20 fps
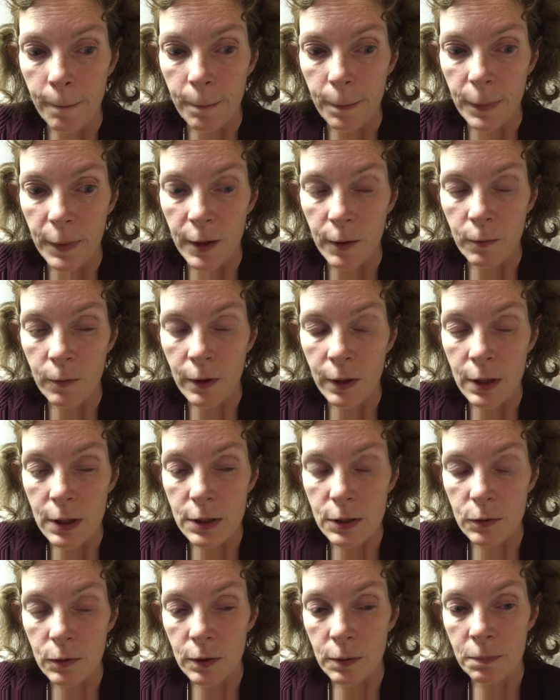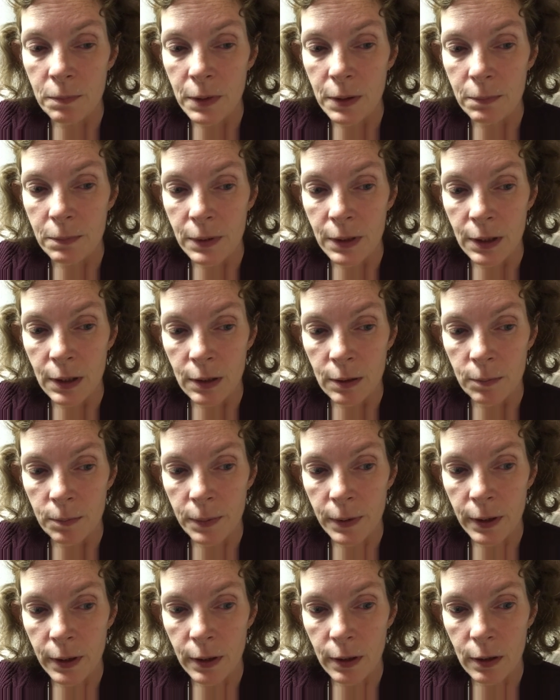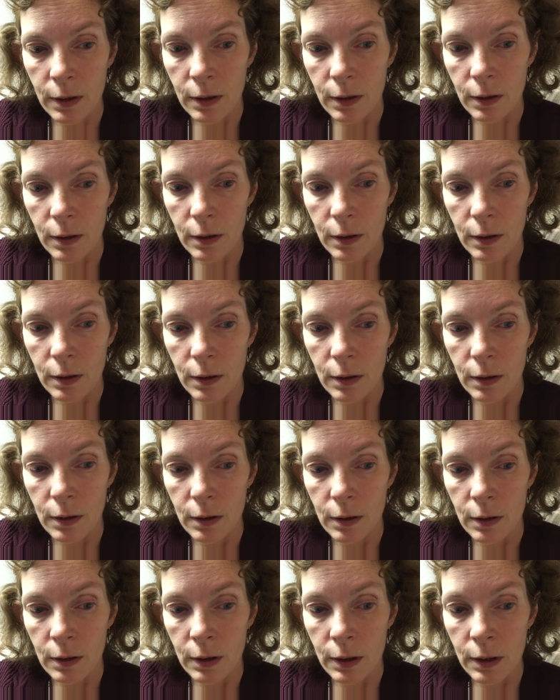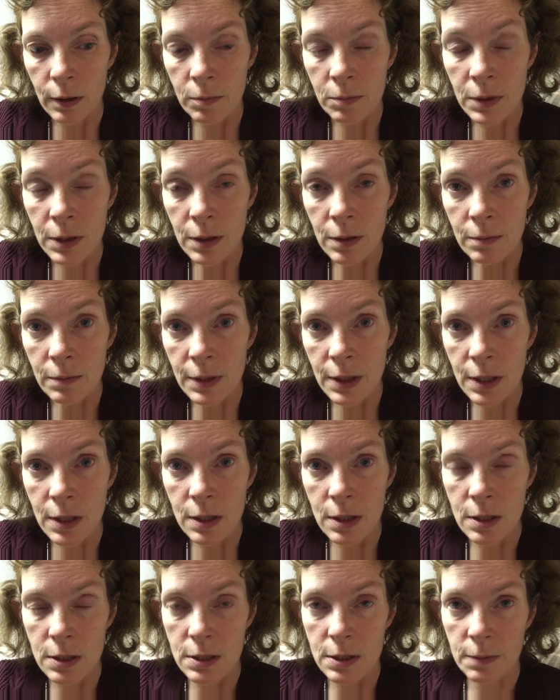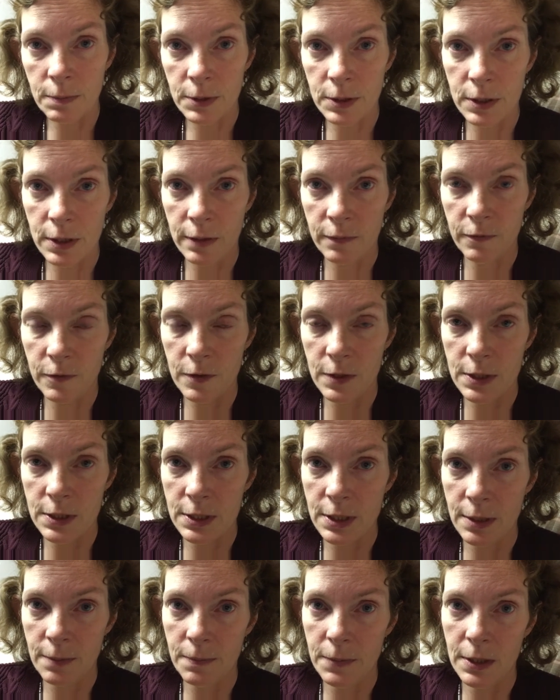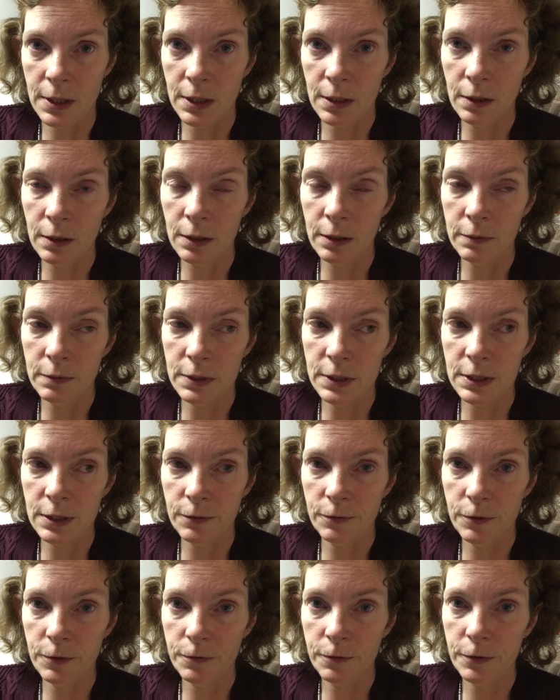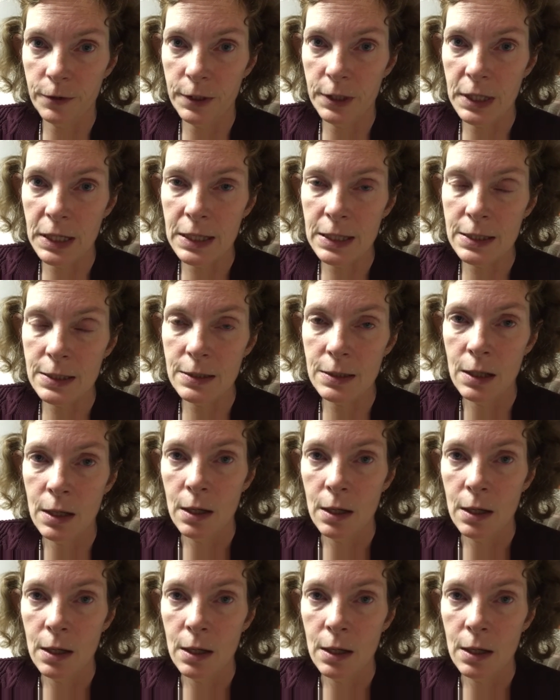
They wanted to admit me, but they admitted me in the summertime for the same thing, and I was there for 4 days.